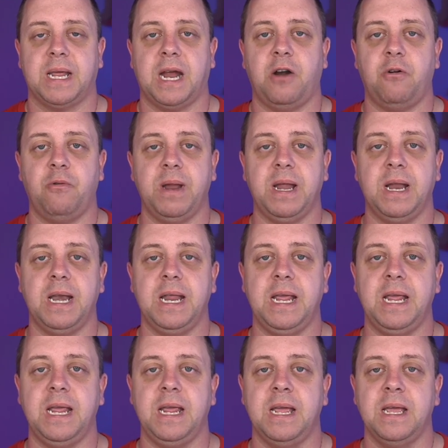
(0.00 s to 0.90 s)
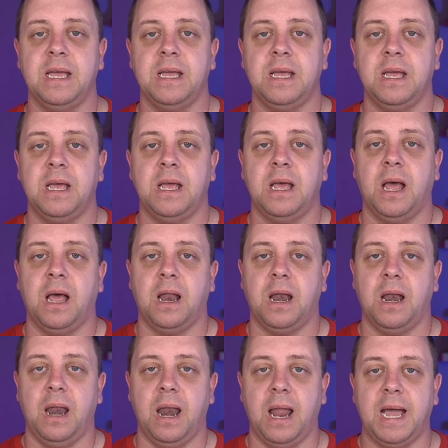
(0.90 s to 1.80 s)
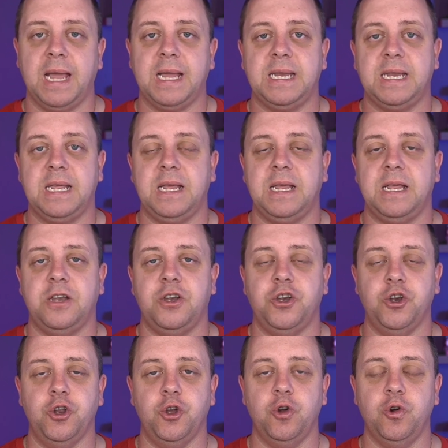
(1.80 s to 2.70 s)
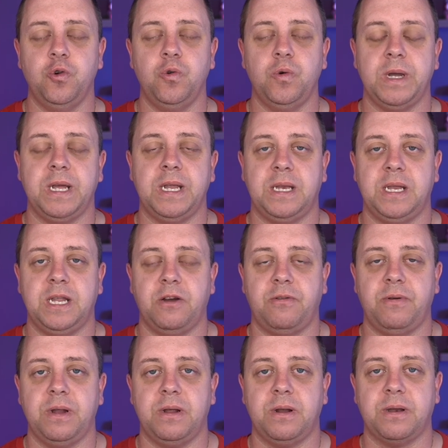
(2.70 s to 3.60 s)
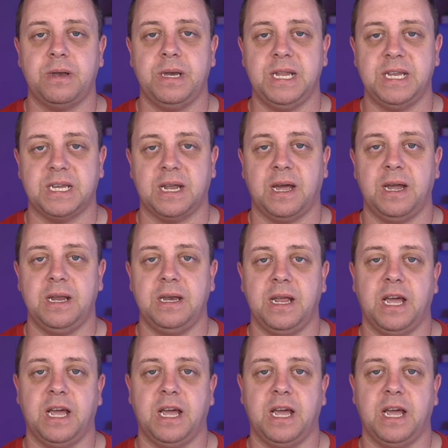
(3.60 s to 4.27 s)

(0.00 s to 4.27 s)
I really like the new interior design.